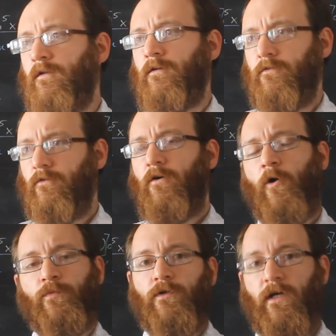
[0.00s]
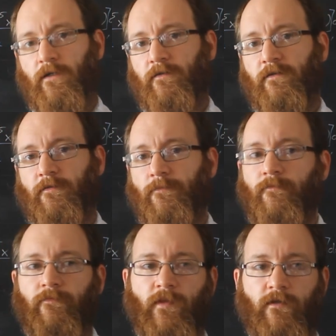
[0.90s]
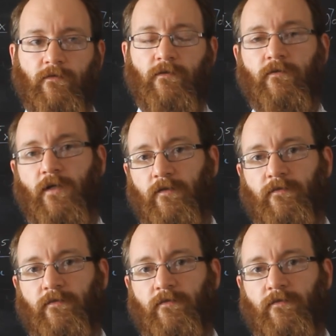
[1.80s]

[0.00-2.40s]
So I hope you liked it. See you next